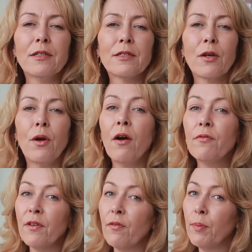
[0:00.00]
So
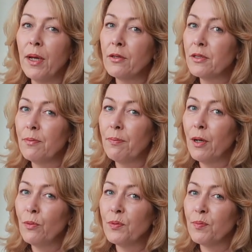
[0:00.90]
I've never planted
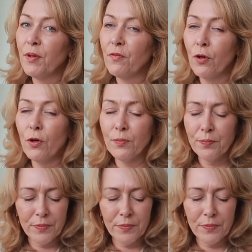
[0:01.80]
bulbs before,